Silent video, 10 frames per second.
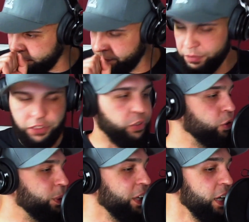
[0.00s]

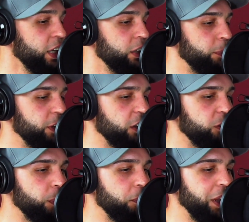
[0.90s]
Excuse me. The
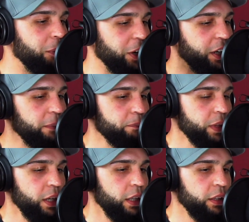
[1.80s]
production people that work.
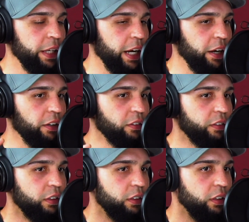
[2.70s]

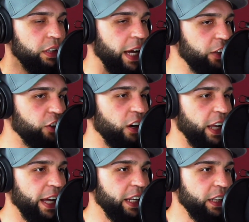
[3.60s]
There's the HR
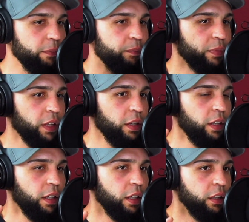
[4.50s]
lady,
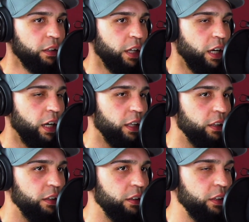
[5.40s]
the
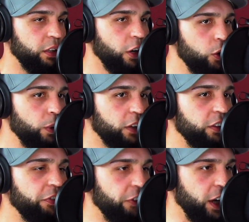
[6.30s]
girl who works
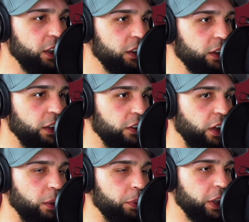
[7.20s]
up front that does
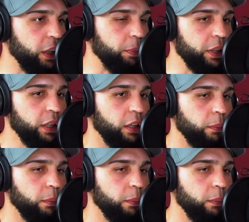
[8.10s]
all the bookkeeping,